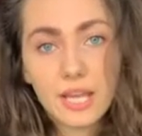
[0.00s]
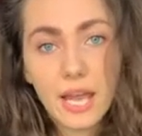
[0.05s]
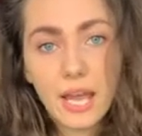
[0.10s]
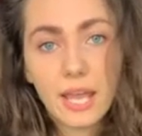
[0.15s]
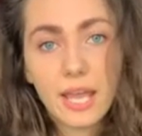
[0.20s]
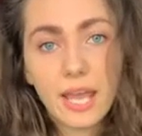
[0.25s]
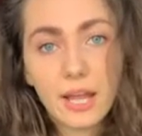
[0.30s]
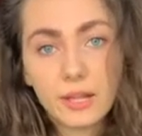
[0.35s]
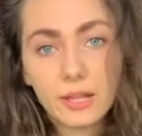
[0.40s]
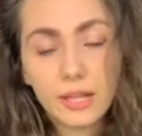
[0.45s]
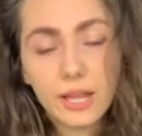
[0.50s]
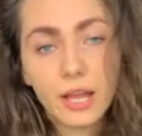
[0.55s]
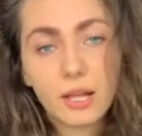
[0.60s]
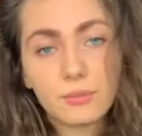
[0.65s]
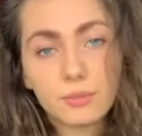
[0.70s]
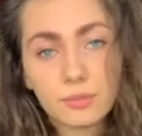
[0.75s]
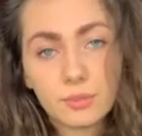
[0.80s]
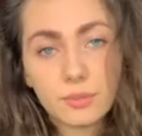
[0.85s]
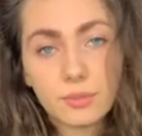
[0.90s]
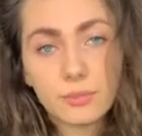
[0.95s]
I
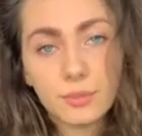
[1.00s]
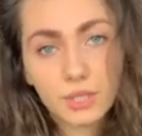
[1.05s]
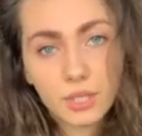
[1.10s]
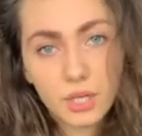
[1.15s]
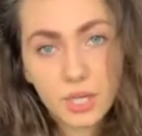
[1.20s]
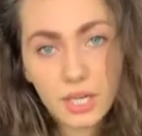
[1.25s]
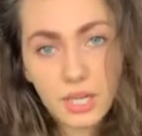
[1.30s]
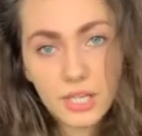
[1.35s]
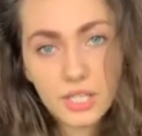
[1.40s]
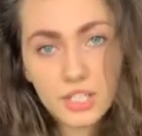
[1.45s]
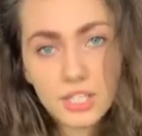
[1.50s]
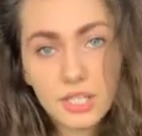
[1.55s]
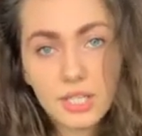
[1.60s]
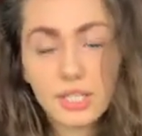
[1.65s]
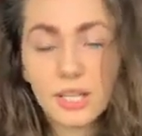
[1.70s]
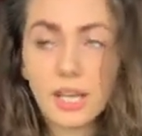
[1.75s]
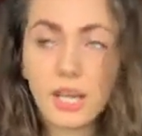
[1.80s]
helped you with collection,